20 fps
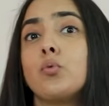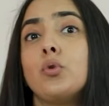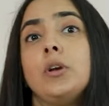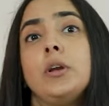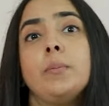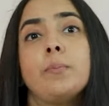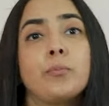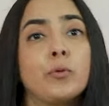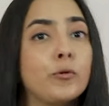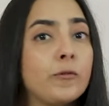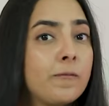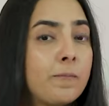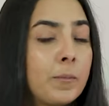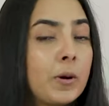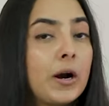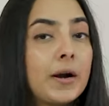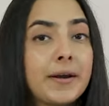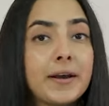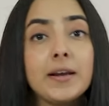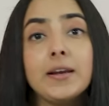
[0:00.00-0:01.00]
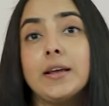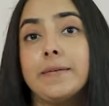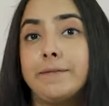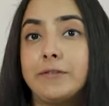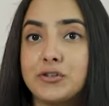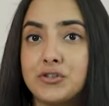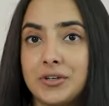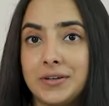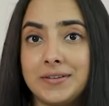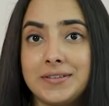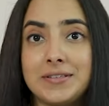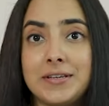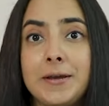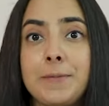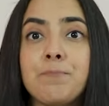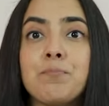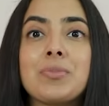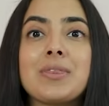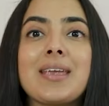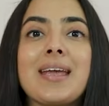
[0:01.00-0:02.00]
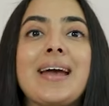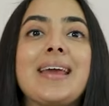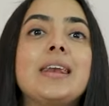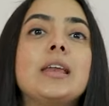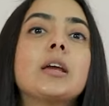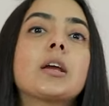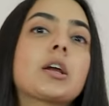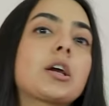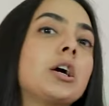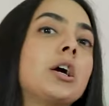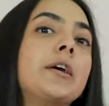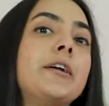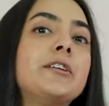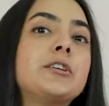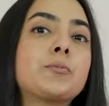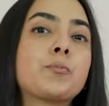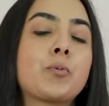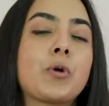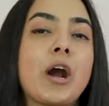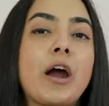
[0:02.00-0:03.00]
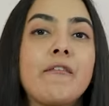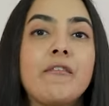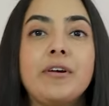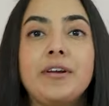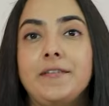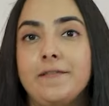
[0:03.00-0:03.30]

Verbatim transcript: would improve market efficiency and encourage private